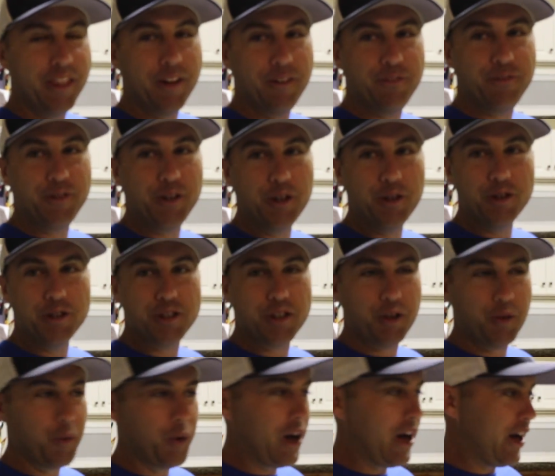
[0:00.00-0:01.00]
the
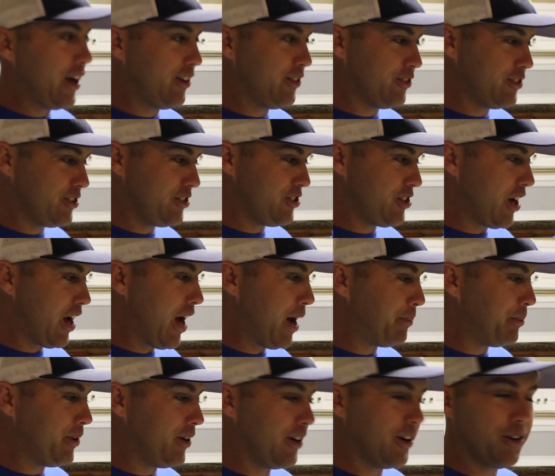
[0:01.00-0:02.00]
Fusion Wine
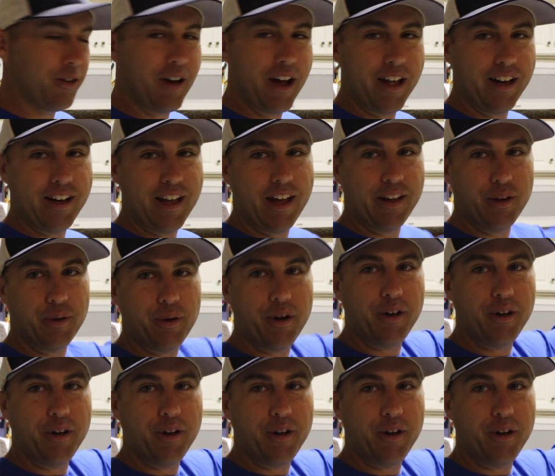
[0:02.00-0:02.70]
Shop here right down the